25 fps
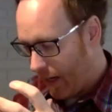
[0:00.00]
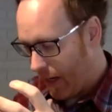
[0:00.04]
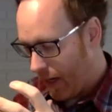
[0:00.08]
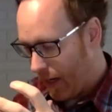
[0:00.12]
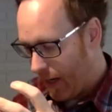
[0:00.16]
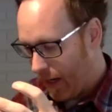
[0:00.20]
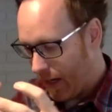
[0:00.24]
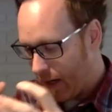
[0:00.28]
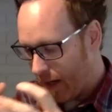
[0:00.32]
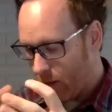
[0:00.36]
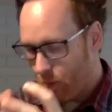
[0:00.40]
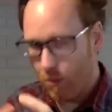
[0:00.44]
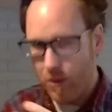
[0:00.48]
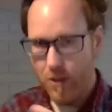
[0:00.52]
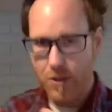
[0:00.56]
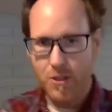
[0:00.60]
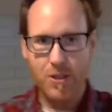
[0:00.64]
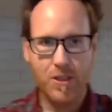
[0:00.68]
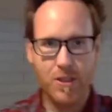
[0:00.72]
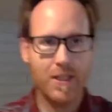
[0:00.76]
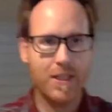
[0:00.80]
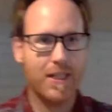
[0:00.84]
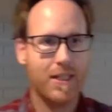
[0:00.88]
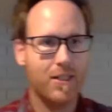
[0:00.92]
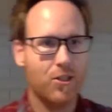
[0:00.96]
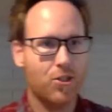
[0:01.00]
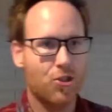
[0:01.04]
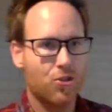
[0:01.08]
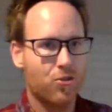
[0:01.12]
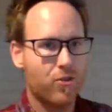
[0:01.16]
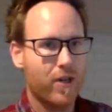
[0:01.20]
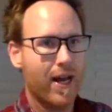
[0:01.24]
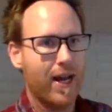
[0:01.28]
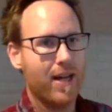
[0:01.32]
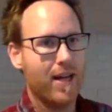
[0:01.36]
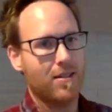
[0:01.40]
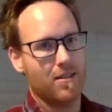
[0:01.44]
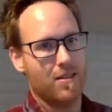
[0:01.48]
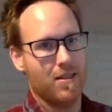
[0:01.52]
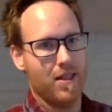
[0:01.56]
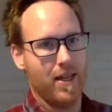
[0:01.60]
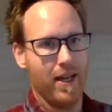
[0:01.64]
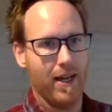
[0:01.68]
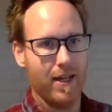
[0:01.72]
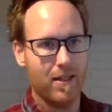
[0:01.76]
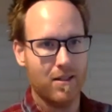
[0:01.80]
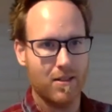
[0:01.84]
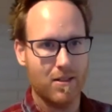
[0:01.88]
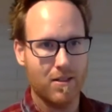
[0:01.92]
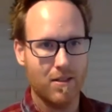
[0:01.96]
And I want you to contrast
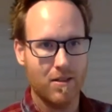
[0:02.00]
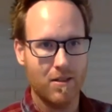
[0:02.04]
that